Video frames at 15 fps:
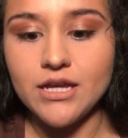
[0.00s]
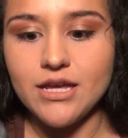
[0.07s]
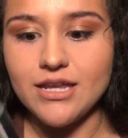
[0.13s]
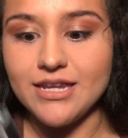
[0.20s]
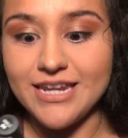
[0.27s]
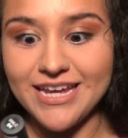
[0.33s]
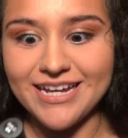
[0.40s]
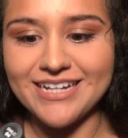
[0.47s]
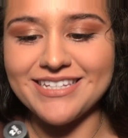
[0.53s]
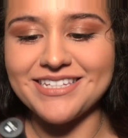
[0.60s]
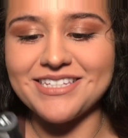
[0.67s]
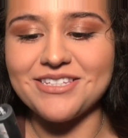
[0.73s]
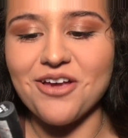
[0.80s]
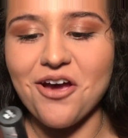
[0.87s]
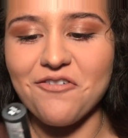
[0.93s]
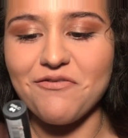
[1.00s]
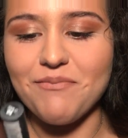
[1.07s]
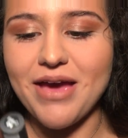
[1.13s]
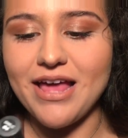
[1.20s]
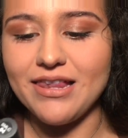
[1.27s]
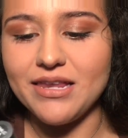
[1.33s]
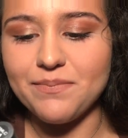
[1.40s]
NYX Soft
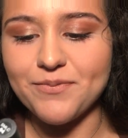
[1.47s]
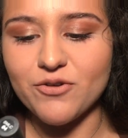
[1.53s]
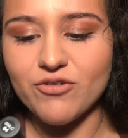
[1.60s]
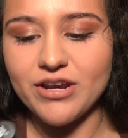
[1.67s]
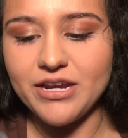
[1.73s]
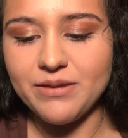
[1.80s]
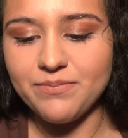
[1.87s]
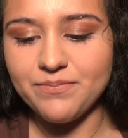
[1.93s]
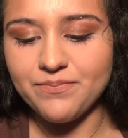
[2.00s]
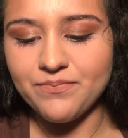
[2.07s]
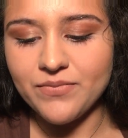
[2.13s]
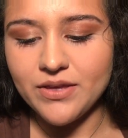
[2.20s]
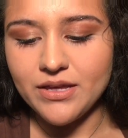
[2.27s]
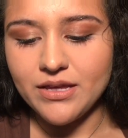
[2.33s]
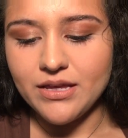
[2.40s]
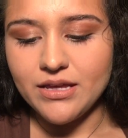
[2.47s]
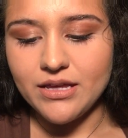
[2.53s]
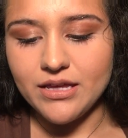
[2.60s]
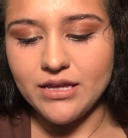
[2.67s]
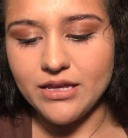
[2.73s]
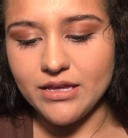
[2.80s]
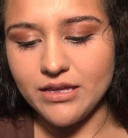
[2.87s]
Matte Lip Cream
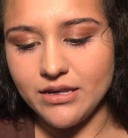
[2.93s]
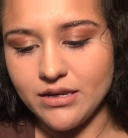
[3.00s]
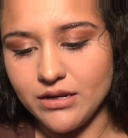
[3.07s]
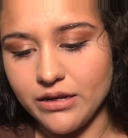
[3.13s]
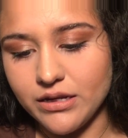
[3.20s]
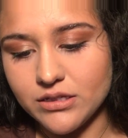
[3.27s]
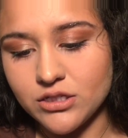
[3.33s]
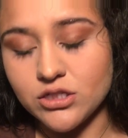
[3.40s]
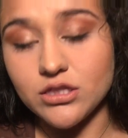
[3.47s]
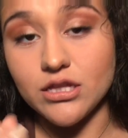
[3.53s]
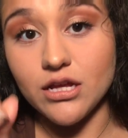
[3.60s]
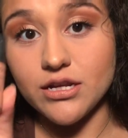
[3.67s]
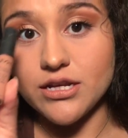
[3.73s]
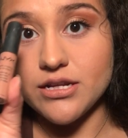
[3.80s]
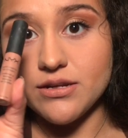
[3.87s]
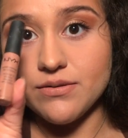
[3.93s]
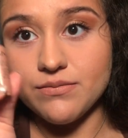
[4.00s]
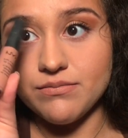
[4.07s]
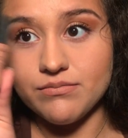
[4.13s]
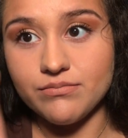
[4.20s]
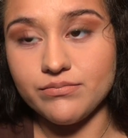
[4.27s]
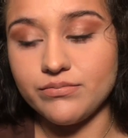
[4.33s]
in London.
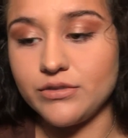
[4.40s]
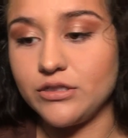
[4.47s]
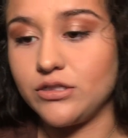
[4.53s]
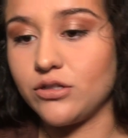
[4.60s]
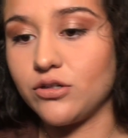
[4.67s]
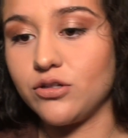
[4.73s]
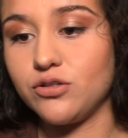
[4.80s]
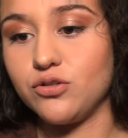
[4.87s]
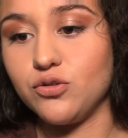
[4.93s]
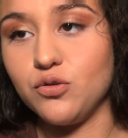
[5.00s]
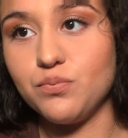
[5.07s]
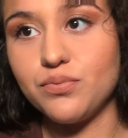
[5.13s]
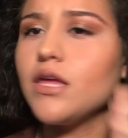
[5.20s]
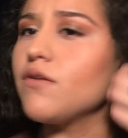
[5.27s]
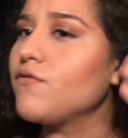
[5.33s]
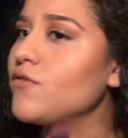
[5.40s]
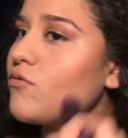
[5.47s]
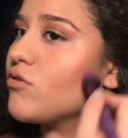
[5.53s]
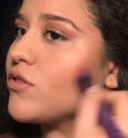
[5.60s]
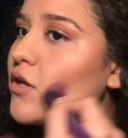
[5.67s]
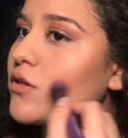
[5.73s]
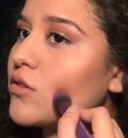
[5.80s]
It's a good dupe. If you
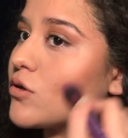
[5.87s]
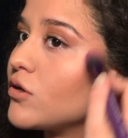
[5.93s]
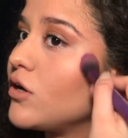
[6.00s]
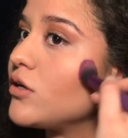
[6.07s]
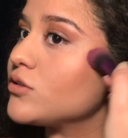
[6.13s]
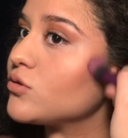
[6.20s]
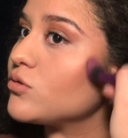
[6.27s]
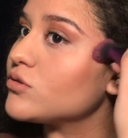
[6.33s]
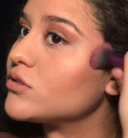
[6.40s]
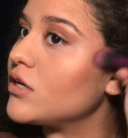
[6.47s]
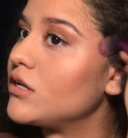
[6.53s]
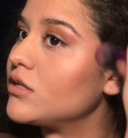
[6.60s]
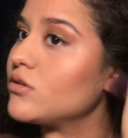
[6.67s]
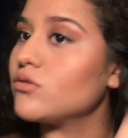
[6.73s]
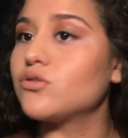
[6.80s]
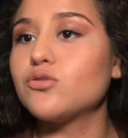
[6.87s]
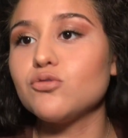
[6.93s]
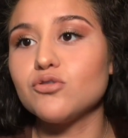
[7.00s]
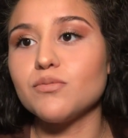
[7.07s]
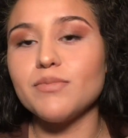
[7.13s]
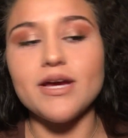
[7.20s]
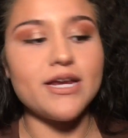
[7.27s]
think the contour is a little too
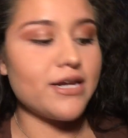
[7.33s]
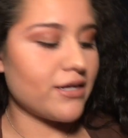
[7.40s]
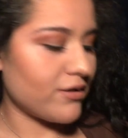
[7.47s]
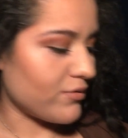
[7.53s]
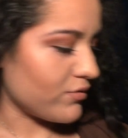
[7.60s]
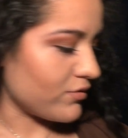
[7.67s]
dramatic,